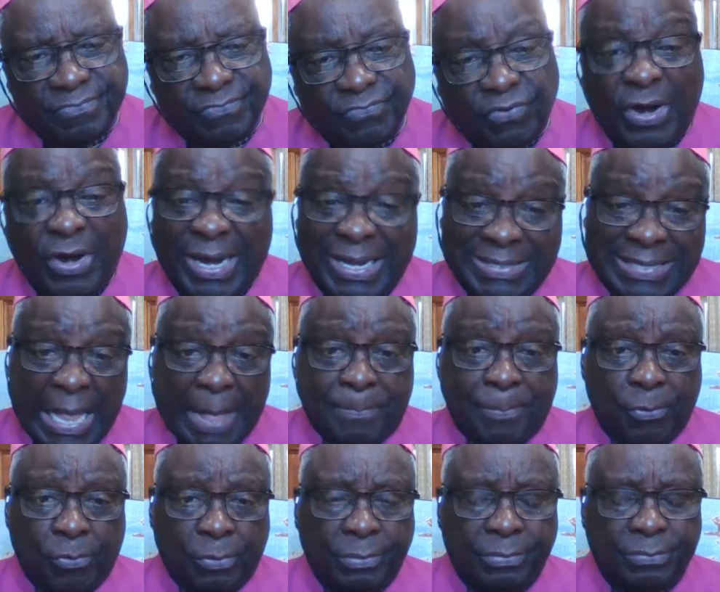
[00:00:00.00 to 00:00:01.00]
For
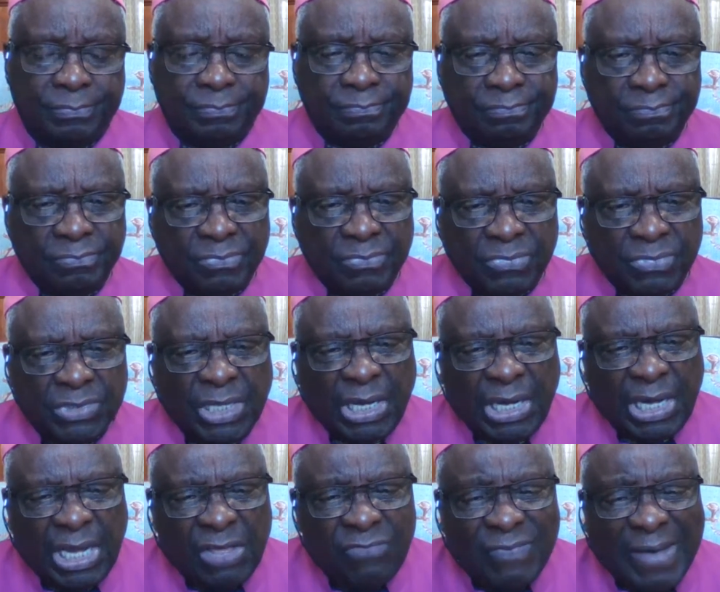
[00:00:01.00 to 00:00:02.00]
example, the
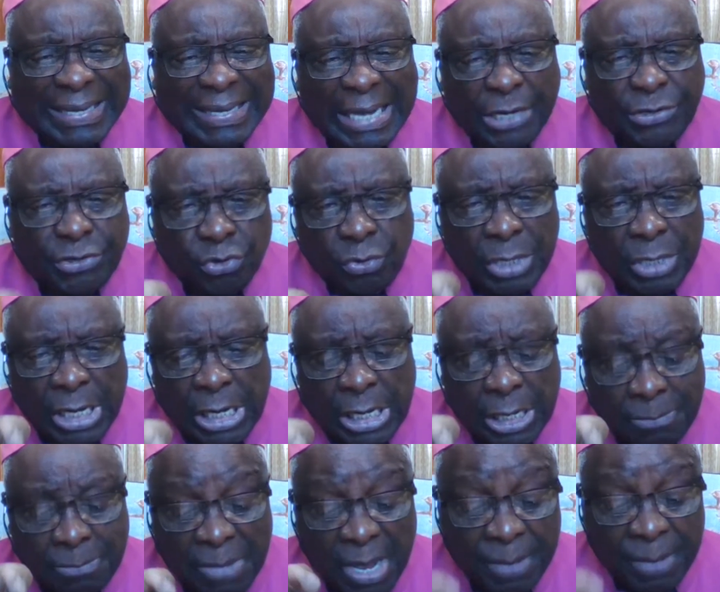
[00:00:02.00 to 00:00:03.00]
lever that you
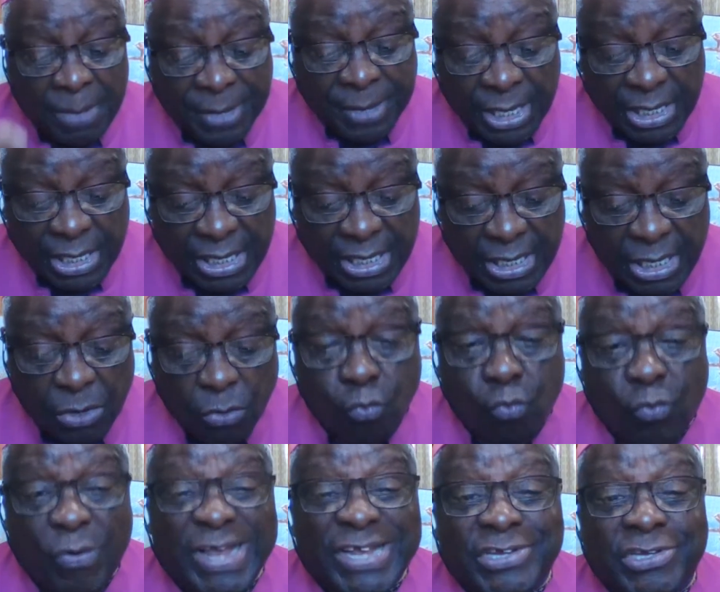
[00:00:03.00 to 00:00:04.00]
need may be
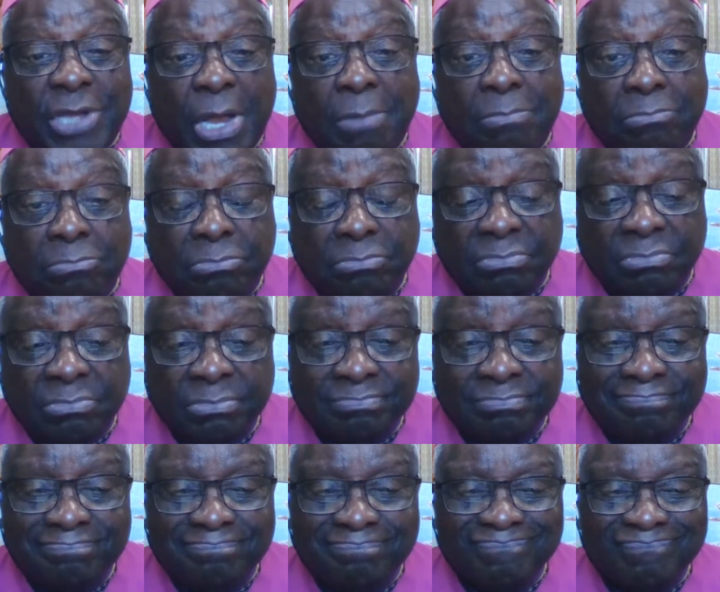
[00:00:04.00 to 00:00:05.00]
wisdom.
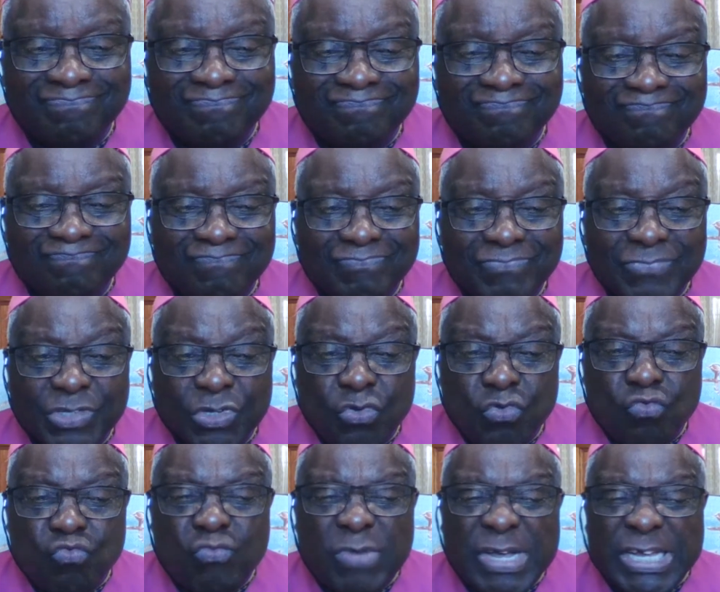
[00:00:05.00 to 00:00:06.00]

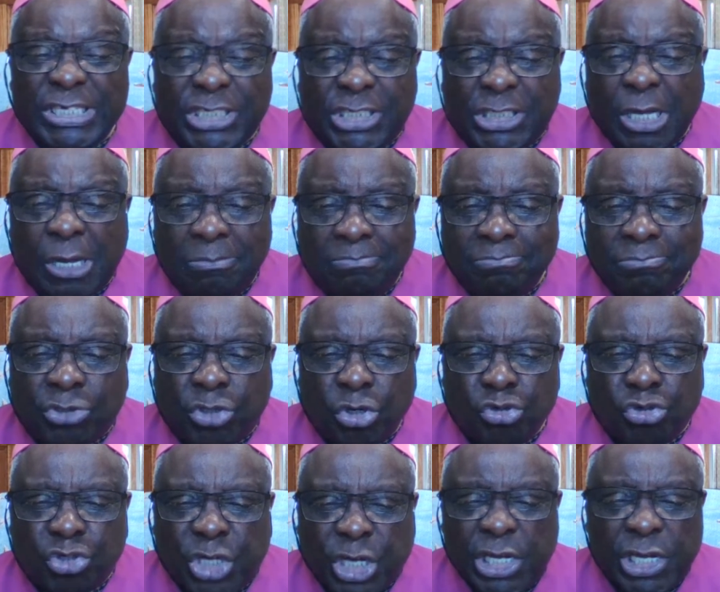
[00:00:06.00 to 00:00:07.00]
Wisdom to
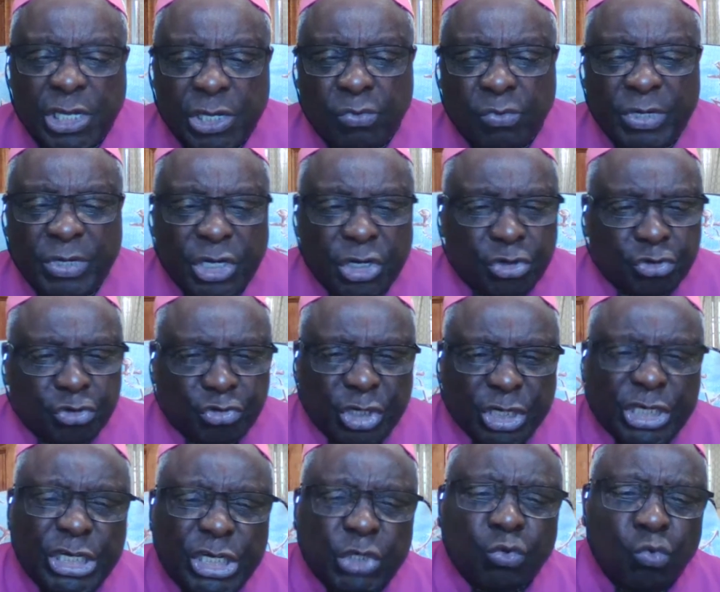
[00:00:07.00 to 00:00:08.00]
deal with the
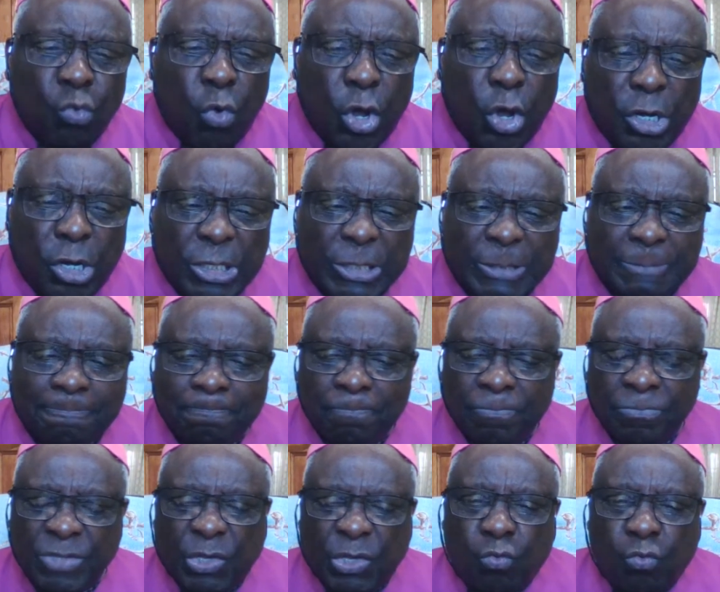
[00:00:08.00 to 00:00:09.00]
tricky word,
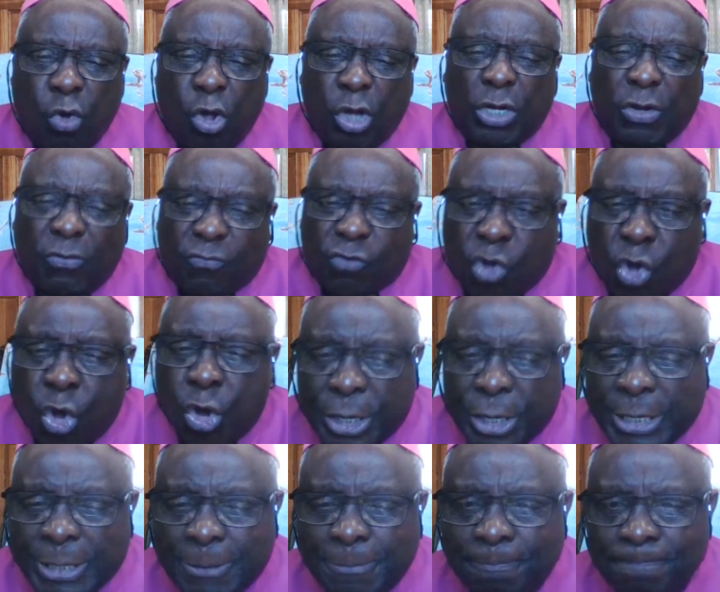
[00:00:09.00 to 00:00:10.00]
the word of
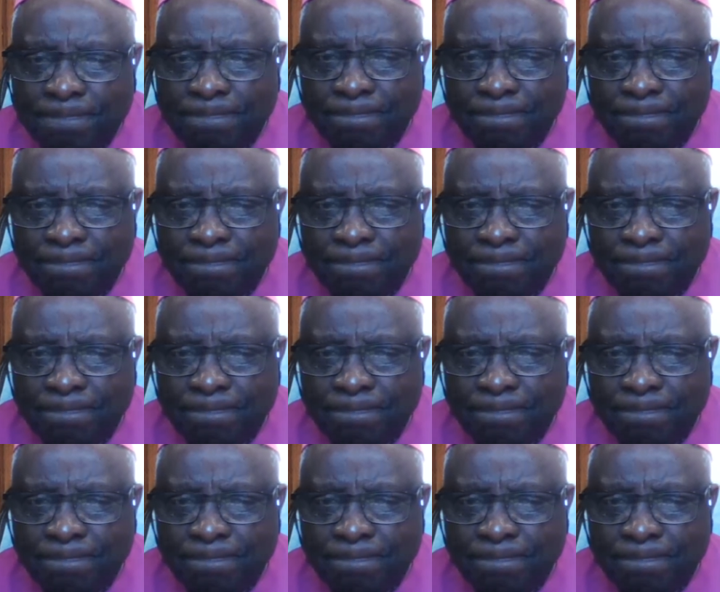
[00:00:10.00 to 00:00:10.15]
cunning.